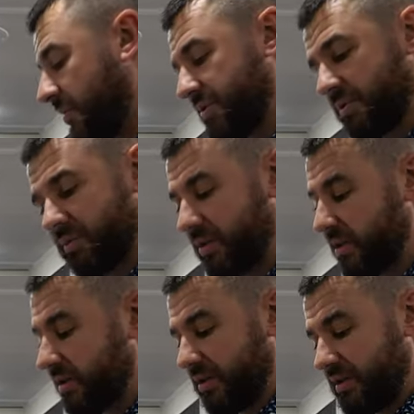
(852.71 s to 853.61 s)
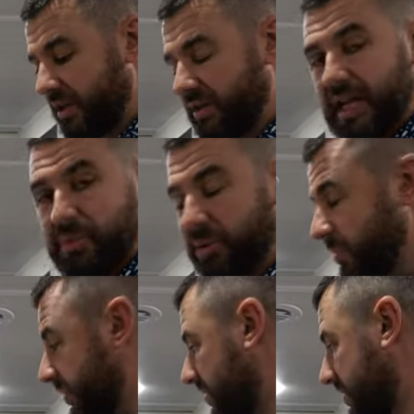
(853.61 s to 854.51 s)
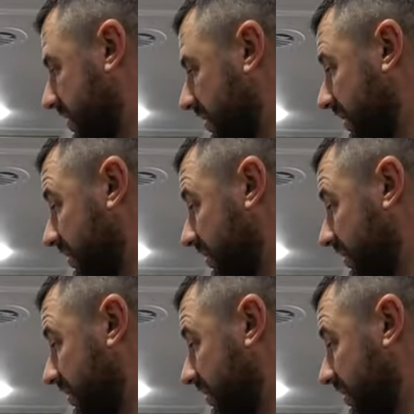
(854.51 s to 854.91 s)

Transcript: So really a lot of purposes here.